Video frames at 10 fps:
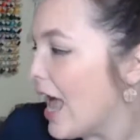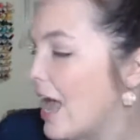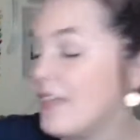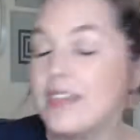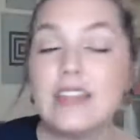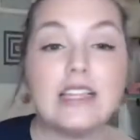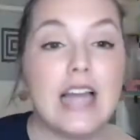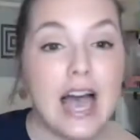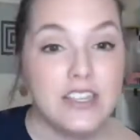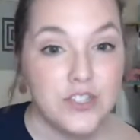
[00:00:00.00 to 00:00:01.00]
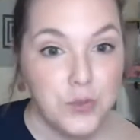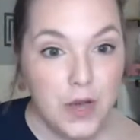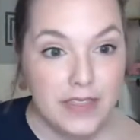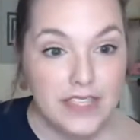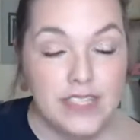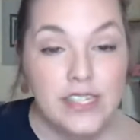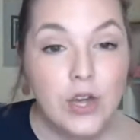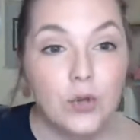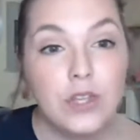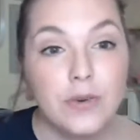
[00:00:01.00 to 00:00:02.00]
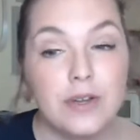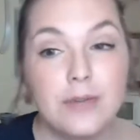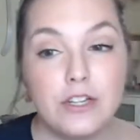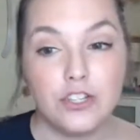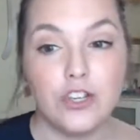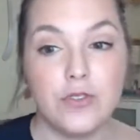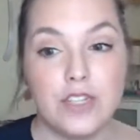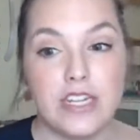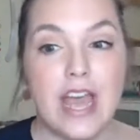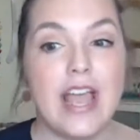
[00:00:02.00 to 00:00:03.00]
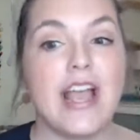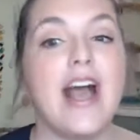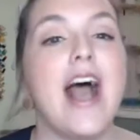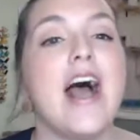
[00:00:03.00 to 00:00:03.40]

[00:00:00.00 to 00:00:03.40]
And then the last one, this is the only one I'm going to show you today